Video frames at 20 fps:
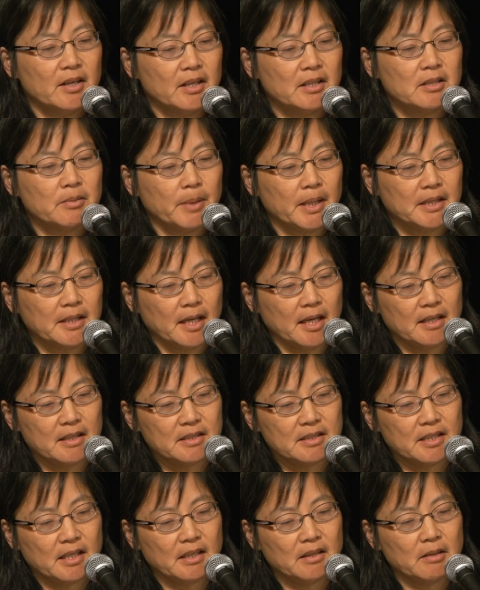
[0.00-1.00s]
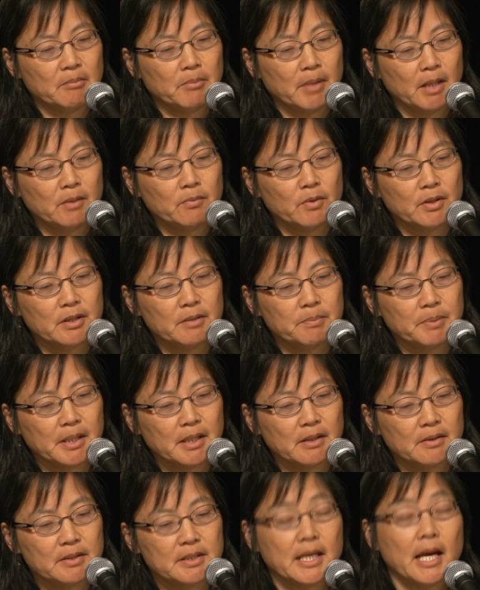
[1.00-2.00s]
In Tibet, they had a saying that men were the
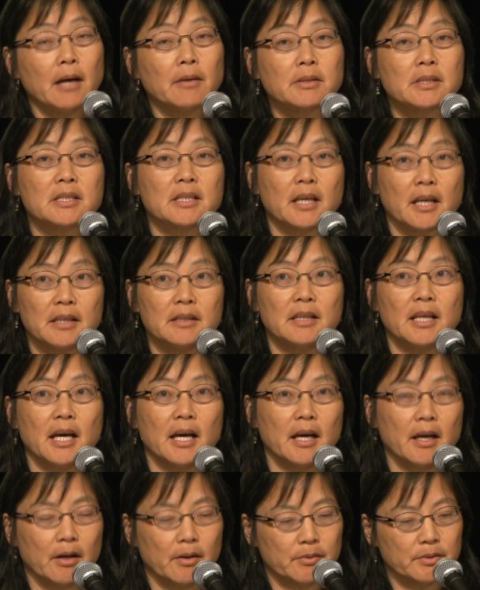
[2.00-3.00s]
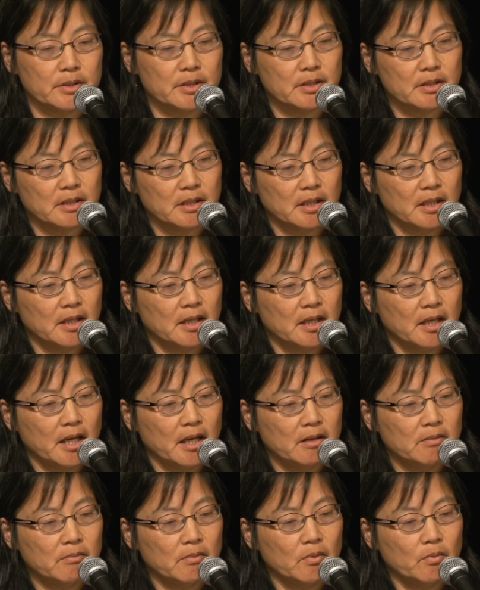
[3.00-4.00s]
pillars outside the house,
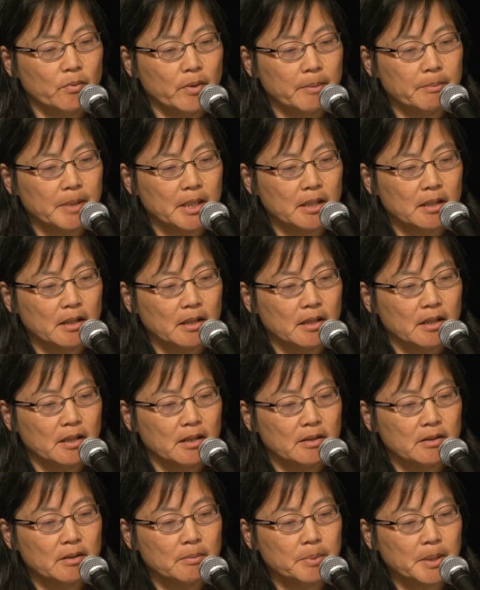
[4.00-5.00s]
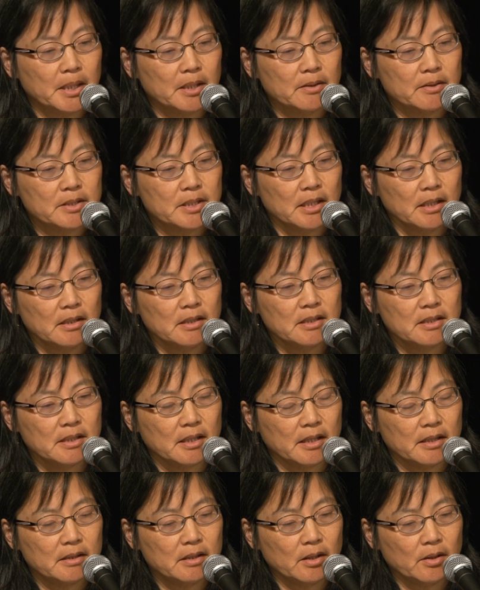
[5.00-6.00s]
and women the pillars
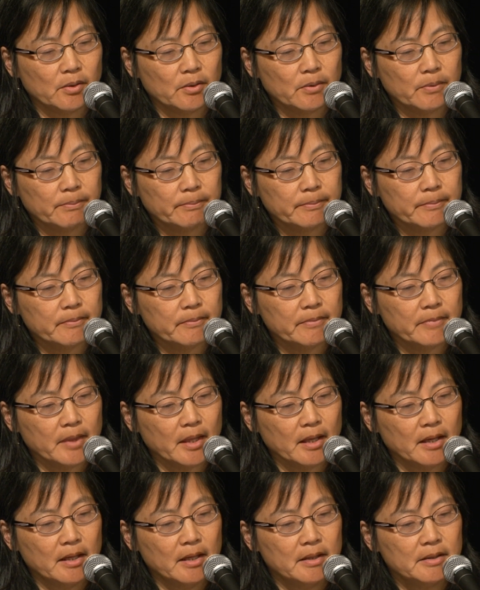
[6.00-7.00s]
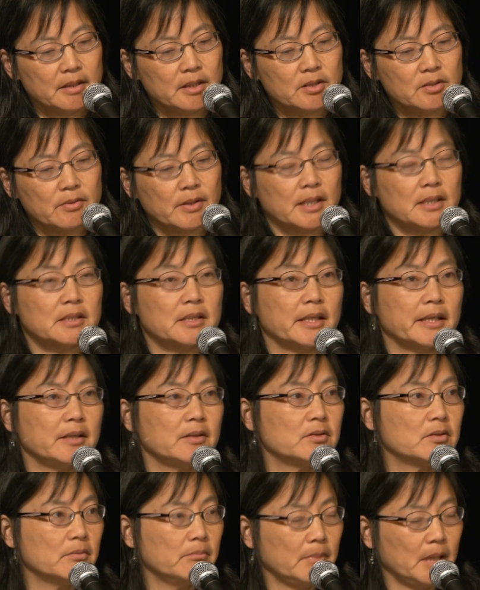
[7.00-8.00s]
inside the home. This
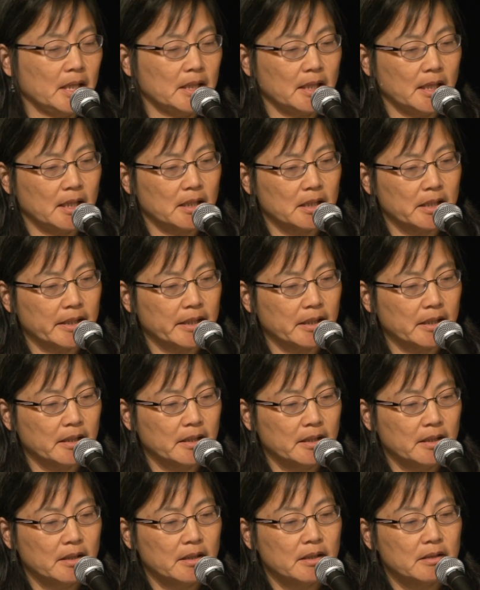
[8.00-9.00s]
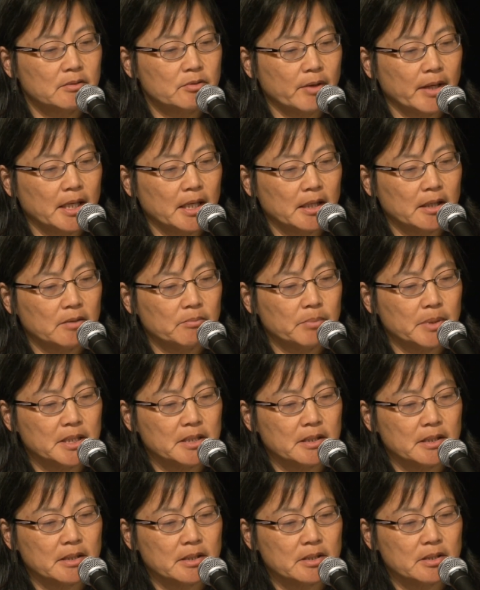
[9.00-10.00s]
translated to men handling trading and
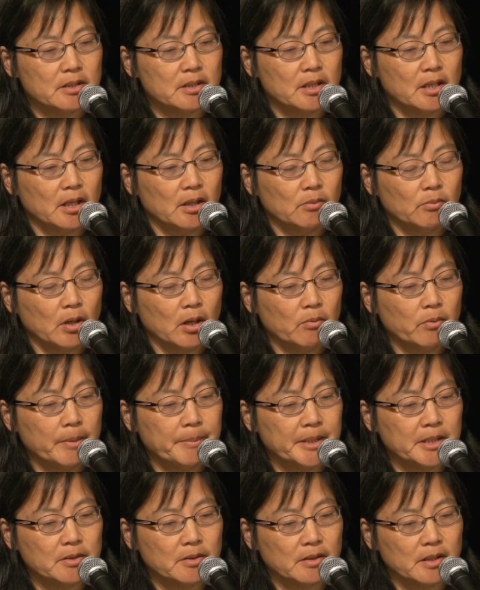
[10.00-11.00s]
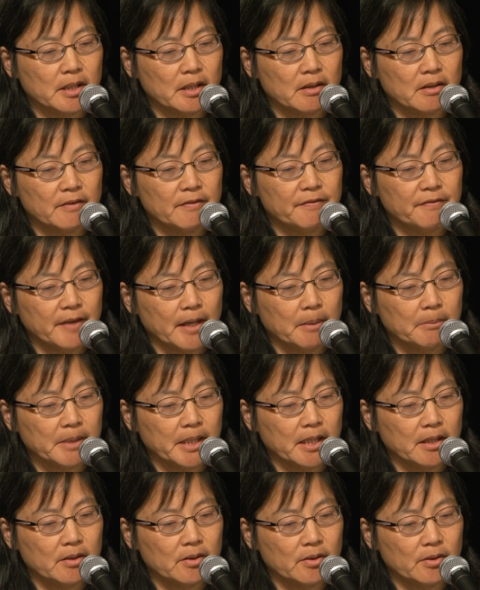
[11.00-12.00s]
business, while women took care of
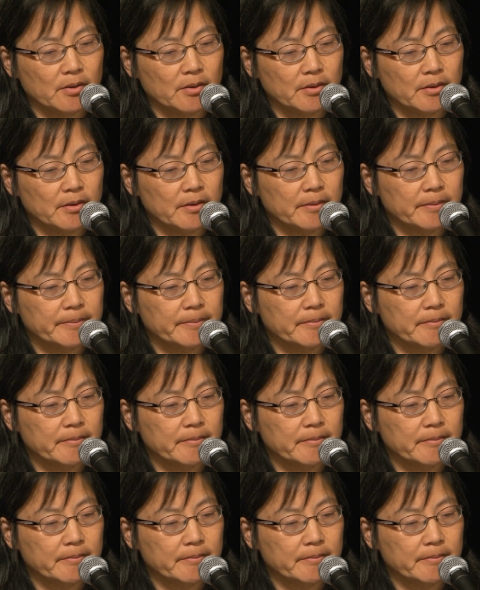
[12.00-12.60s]
family and hearth.